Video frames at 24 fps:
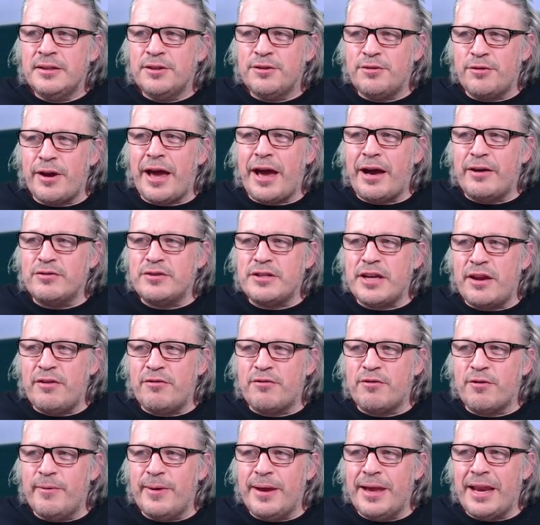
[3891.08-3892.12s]
3 out of
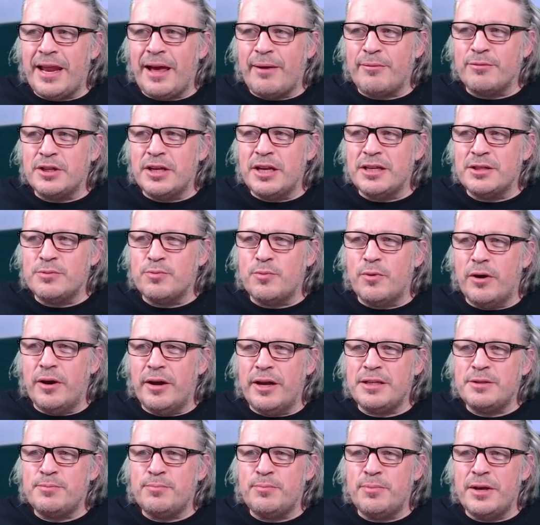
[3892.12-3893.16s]
10 from me in Amazon. It's
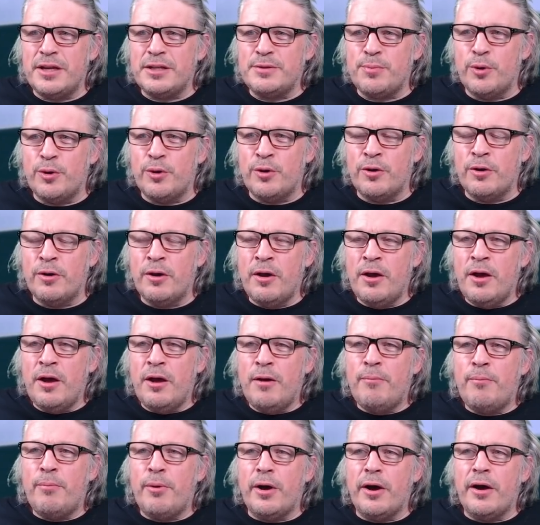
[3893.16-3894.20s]
poor,
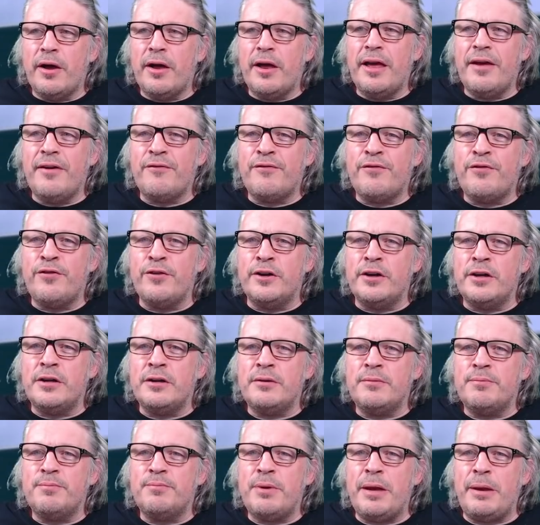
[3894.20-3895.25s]
but
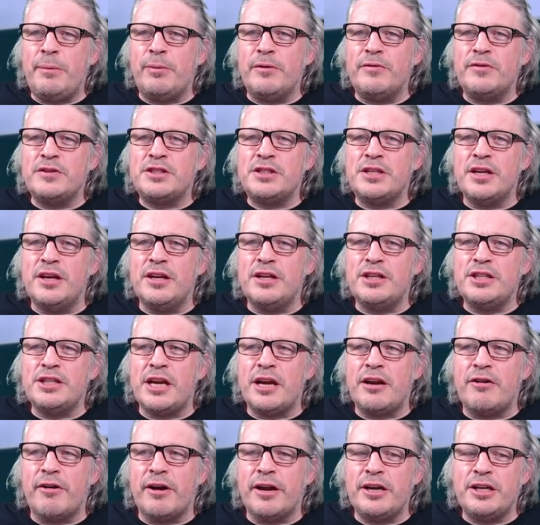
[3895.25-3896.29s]
for people of a certain
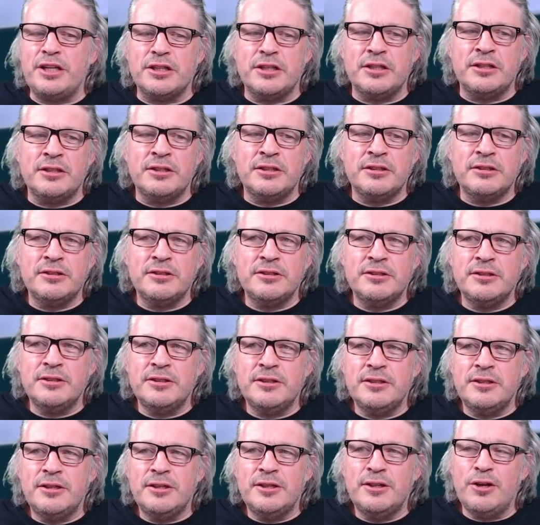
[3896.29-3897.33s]
generation,
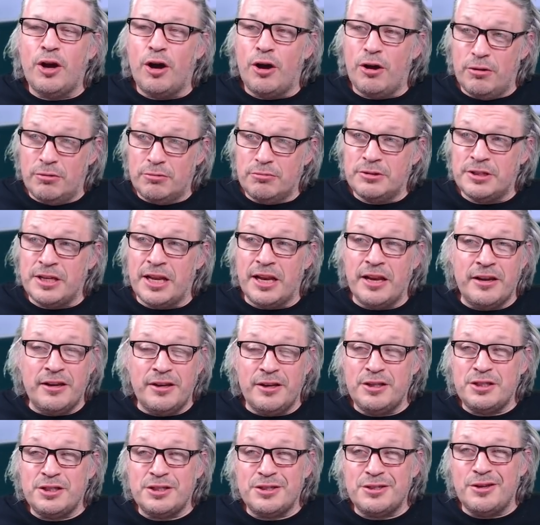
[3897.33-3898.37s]
not
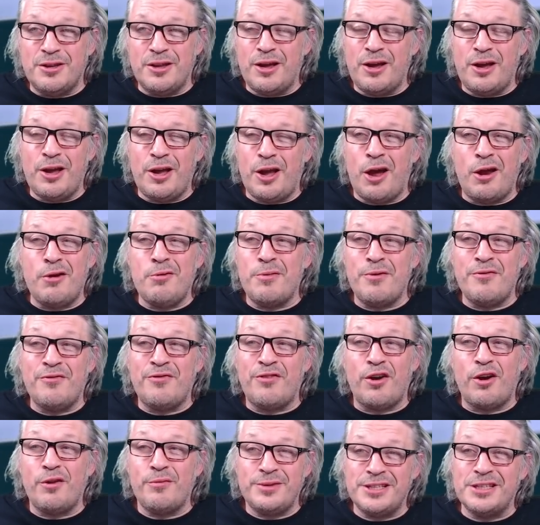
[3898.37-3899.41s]
Dylan. He's only been
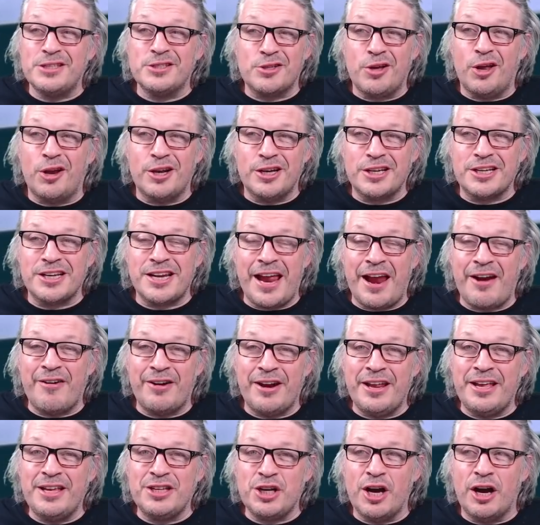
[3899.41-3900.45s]
following me since Collins and
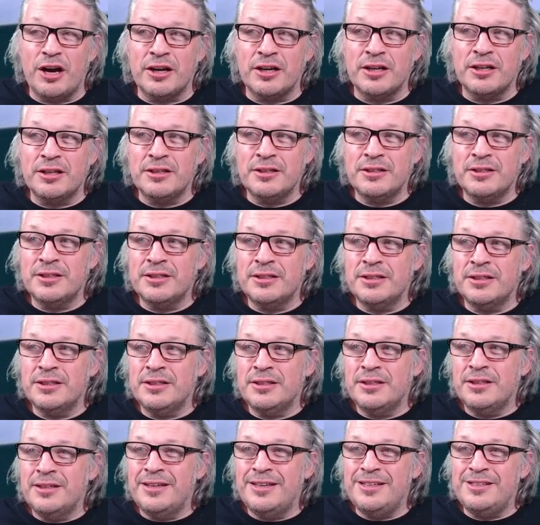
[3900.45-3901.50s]
Herring. He's young.
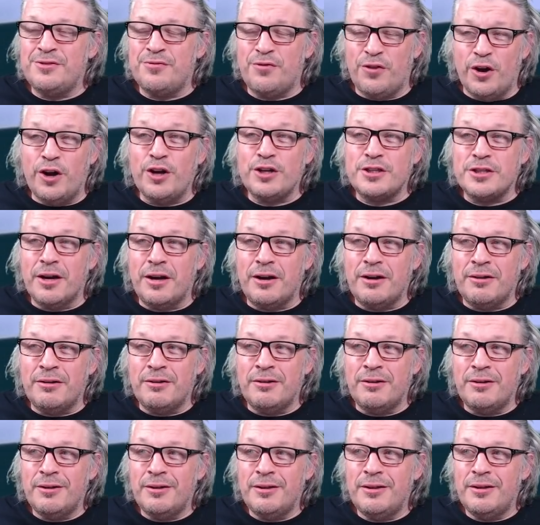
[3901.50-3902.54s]
He's
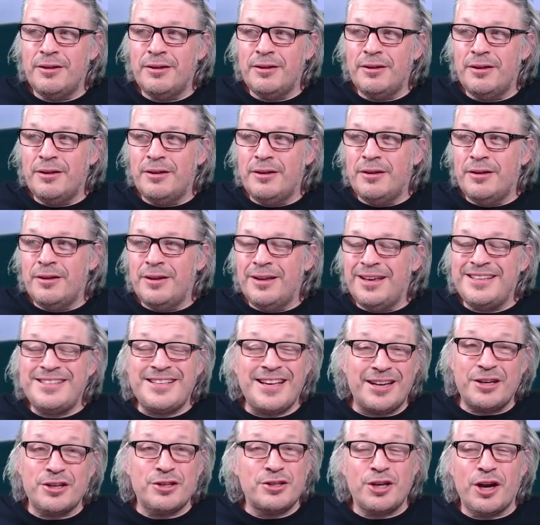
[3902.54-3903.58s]
fertile. He's
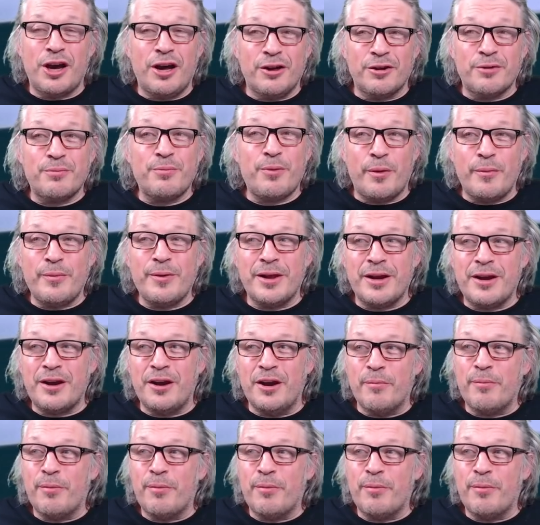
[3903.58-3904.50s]
had a child probably at an